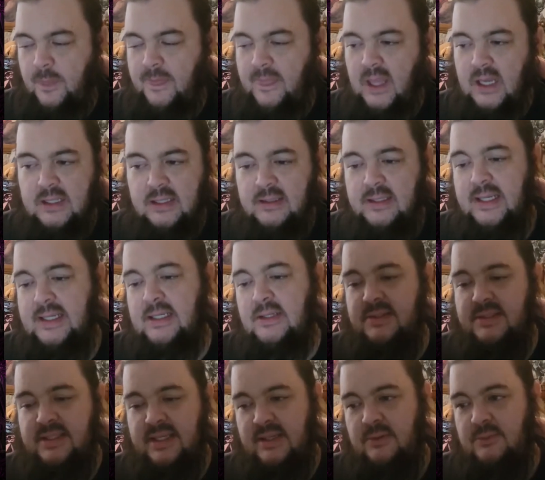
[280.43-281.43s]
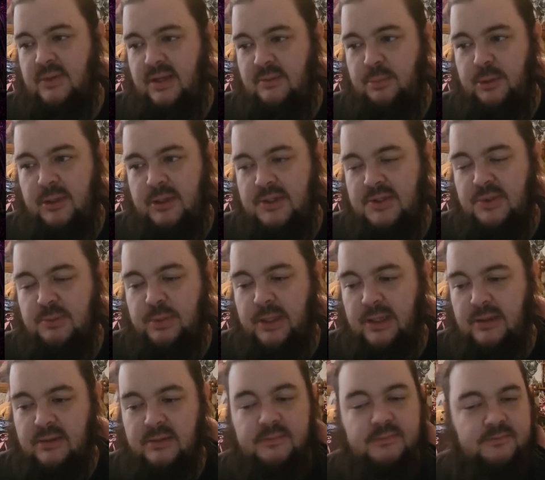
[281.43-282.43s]
And then, like I was saying, we have Part of True
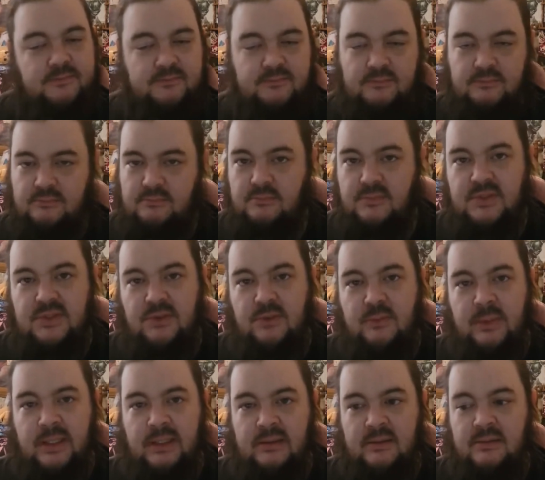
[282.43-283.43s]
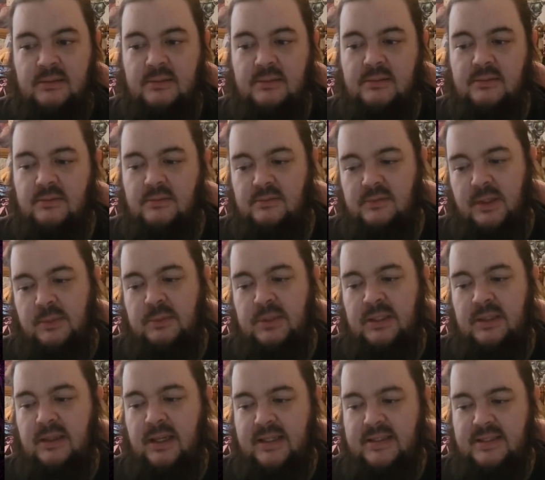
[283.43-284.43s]
Power, 2 mana,
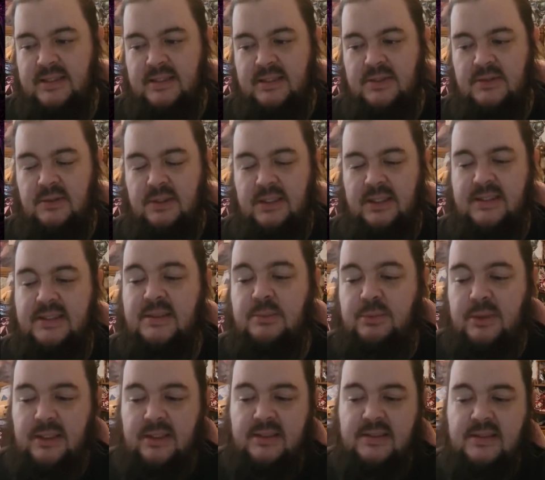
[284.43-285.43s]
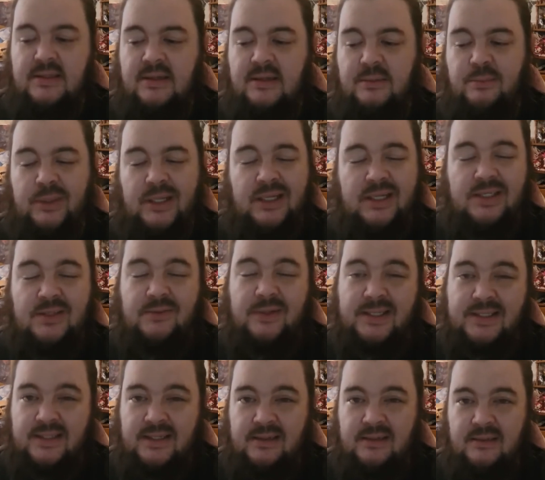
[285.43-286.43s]
Remnant as an additional cost to play this card, banish a
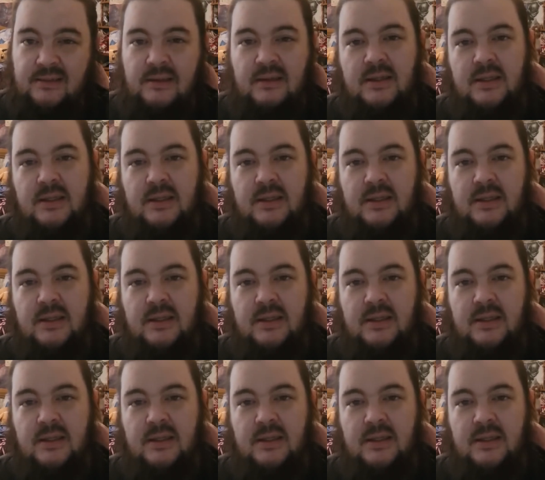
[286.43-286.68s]
Resonator.